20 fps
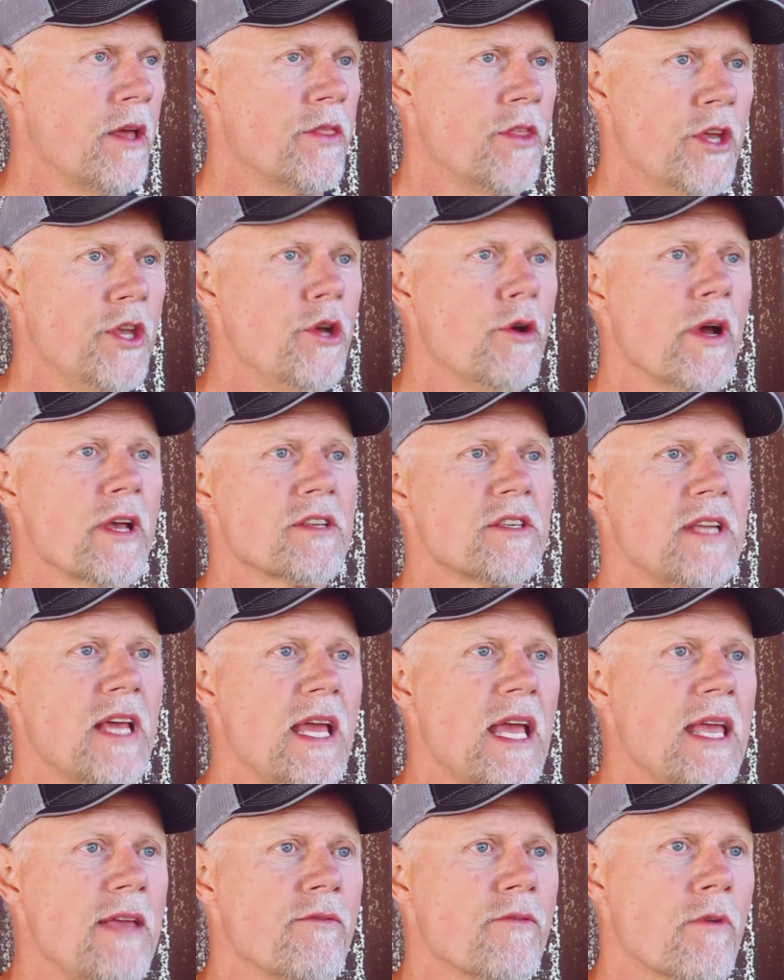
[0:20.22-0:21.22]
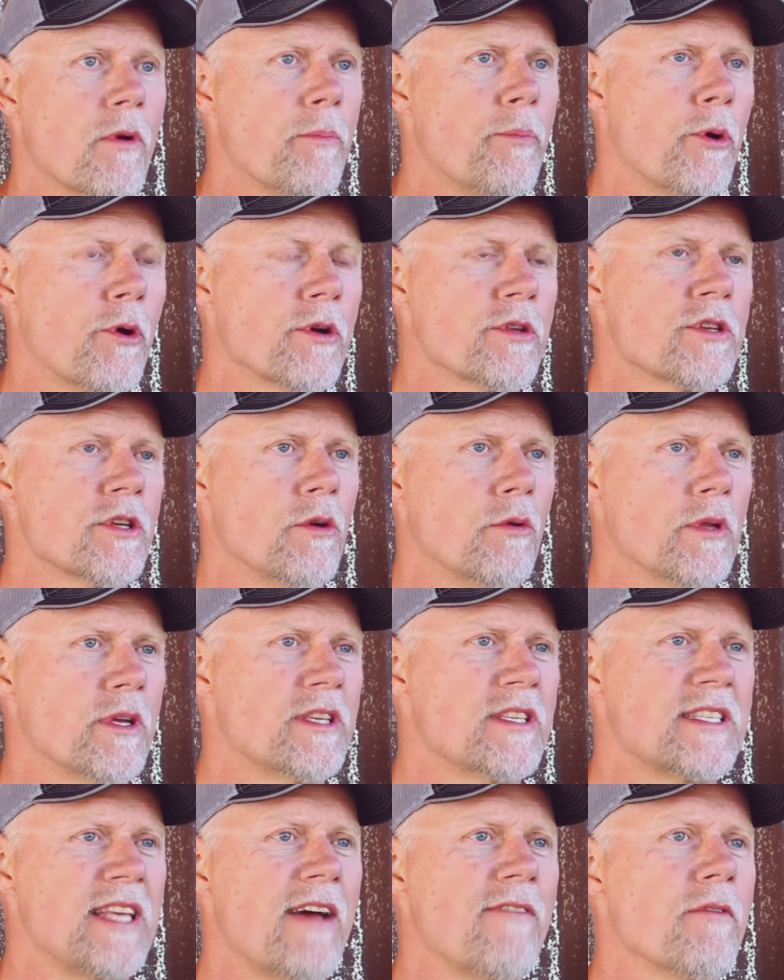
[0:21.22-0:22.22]
The USDA even reports that only
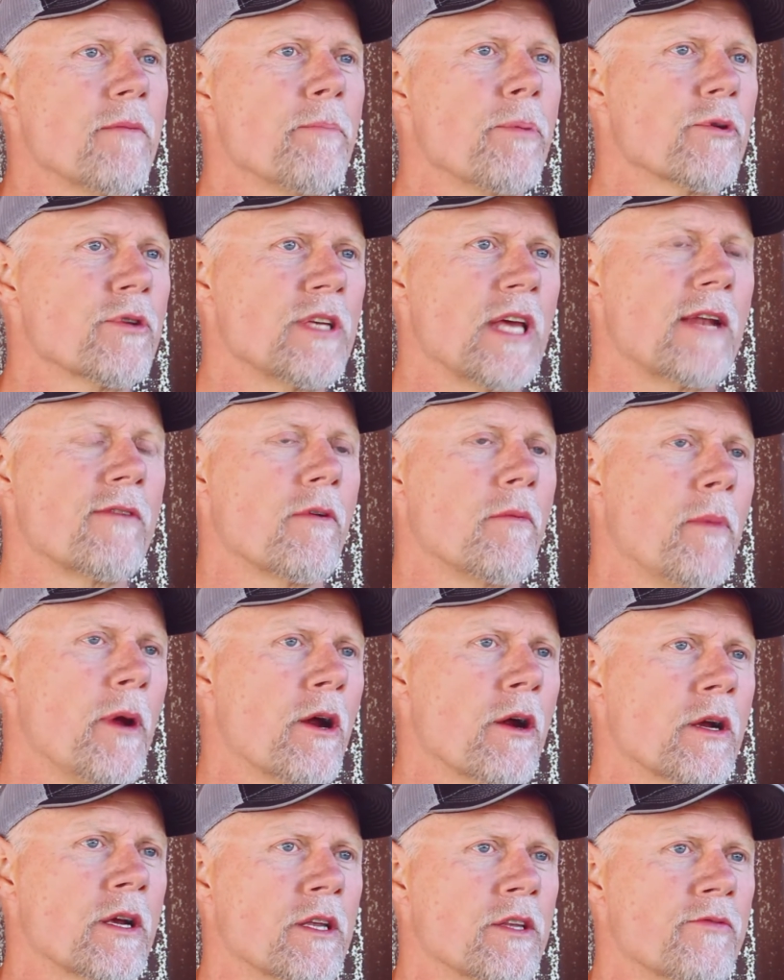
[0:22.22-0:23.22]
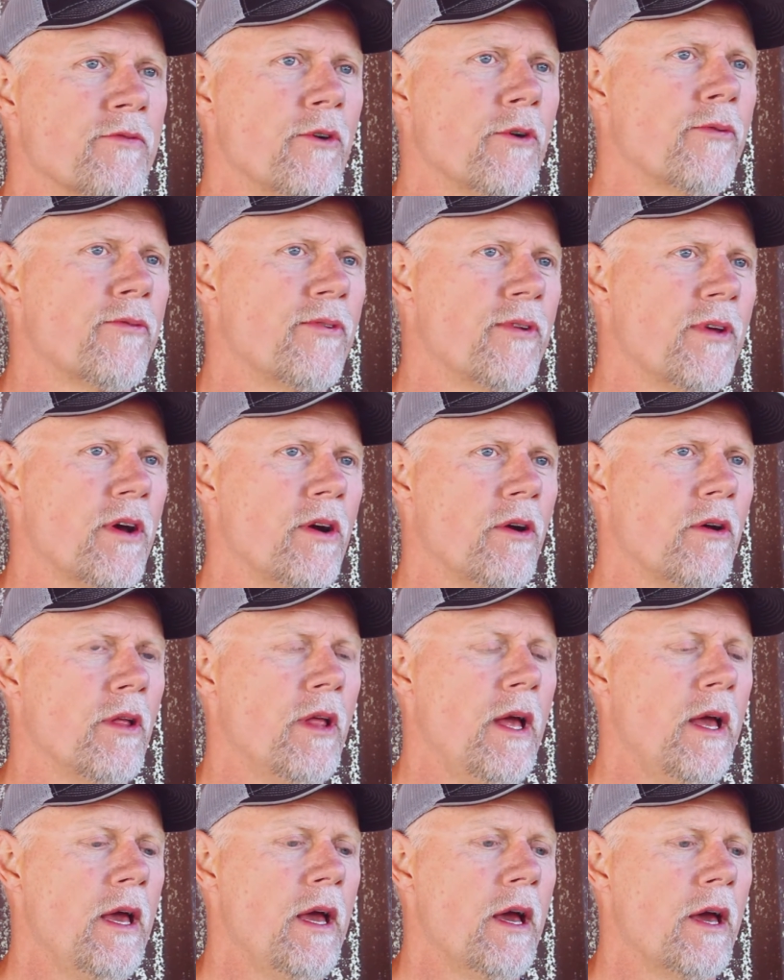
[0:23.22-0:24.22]
7% of Americans fulfill
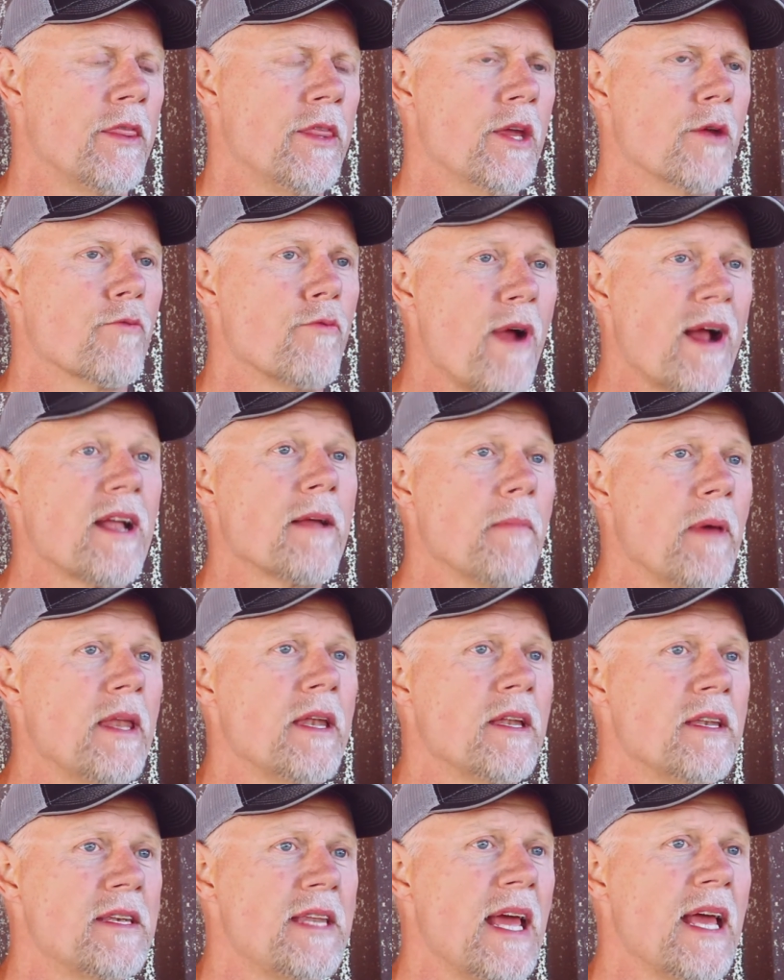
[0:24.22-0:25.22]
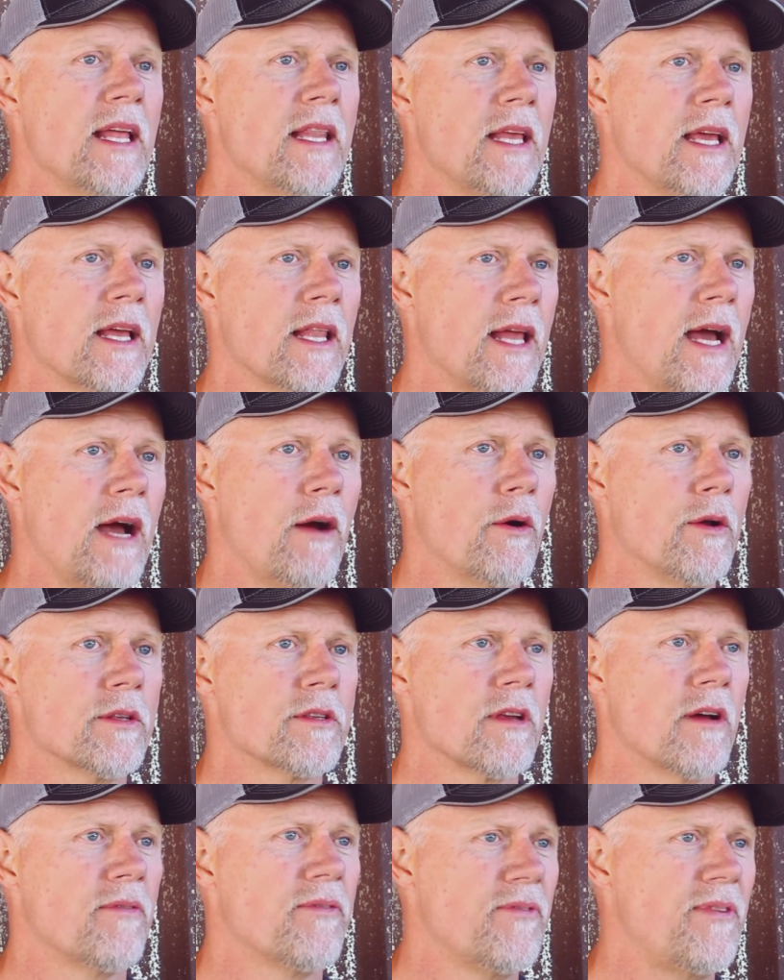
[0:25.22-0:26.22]
the recommended daily
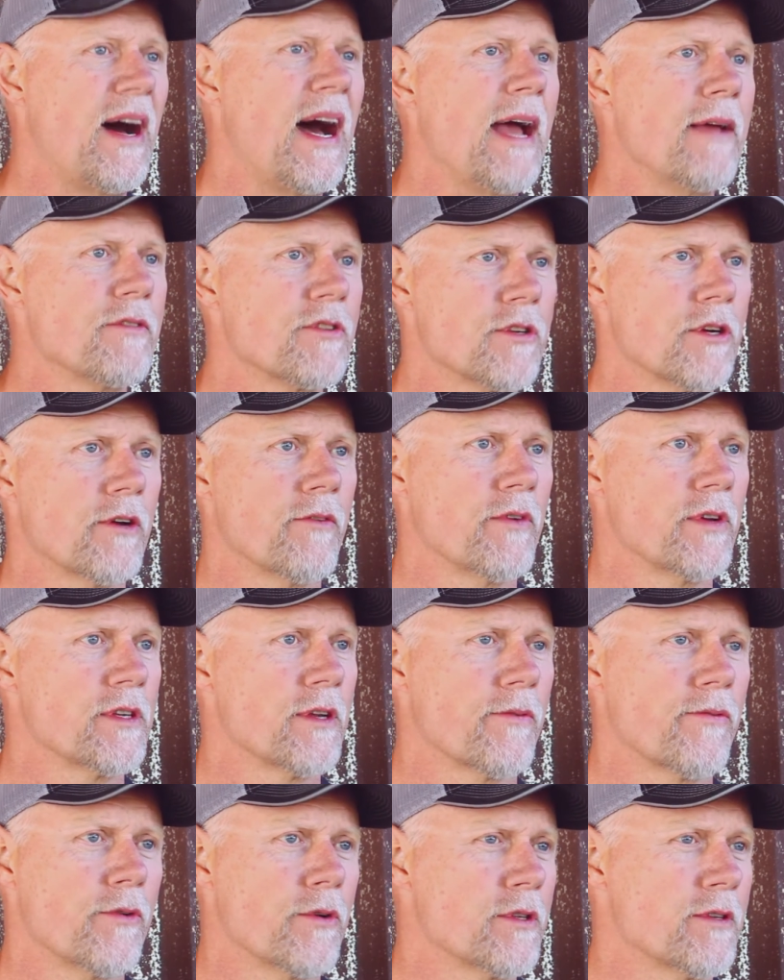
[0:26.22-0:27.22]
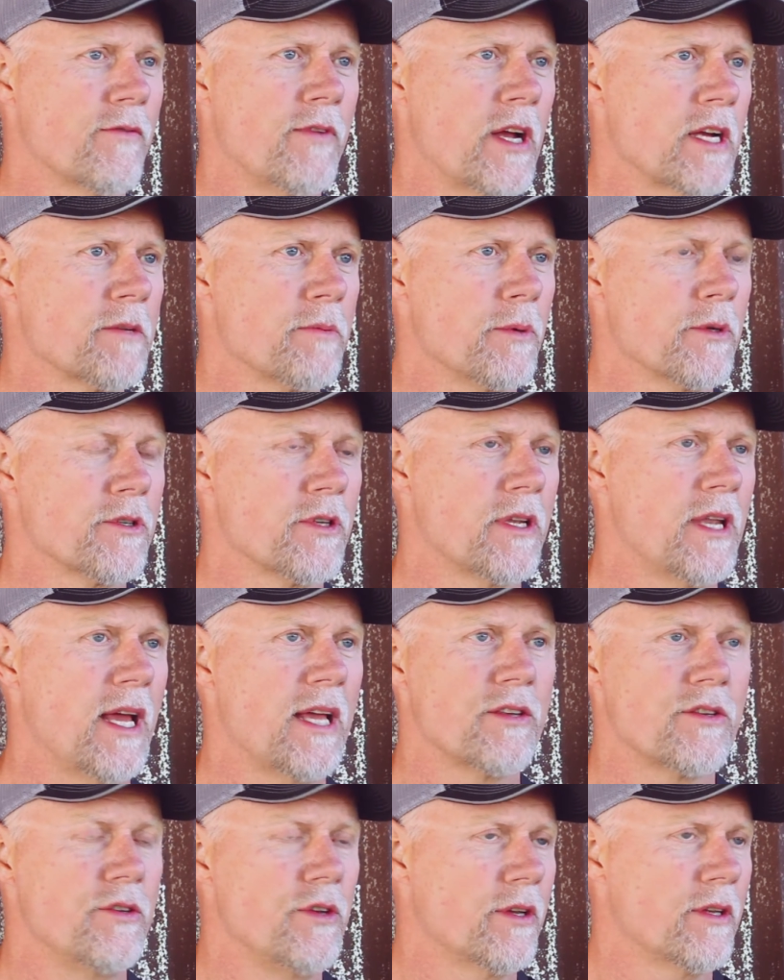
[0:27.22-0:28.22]
allowance of five servings of fruits and vegetables a
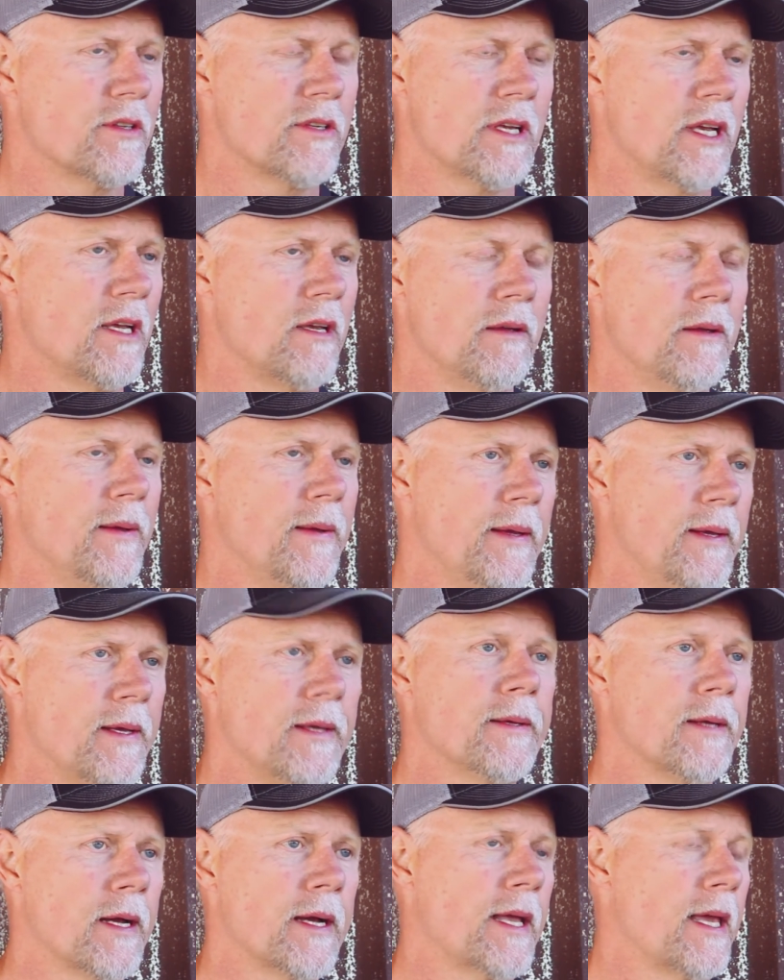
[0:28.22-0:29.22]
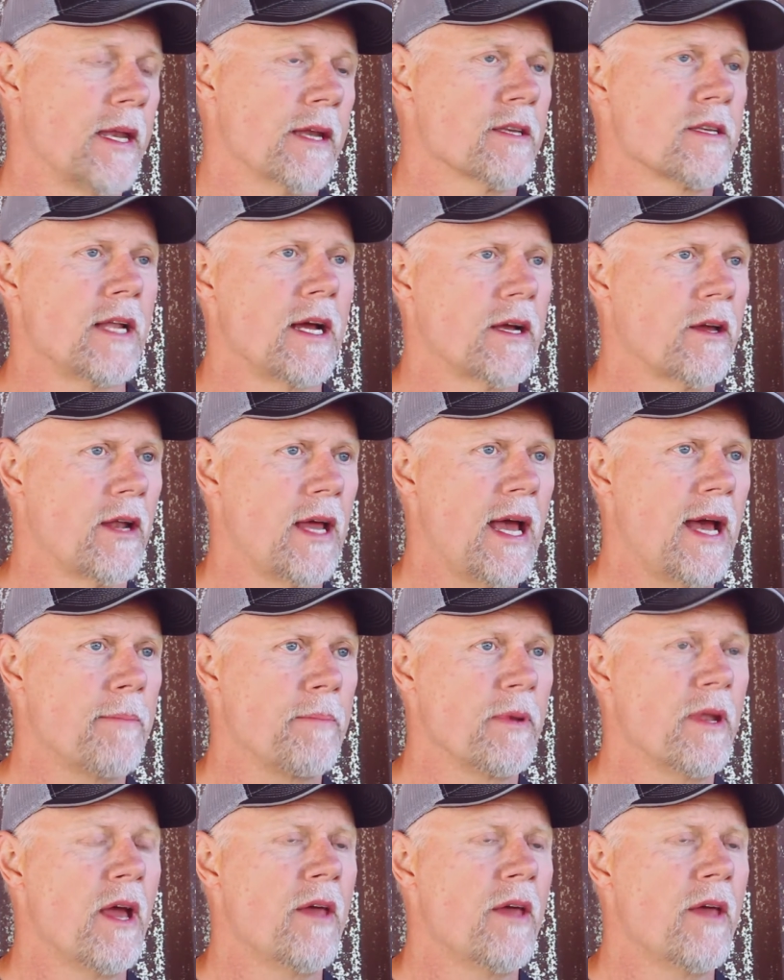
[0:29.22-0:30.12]
day. So you can see Again, it's not going to happen.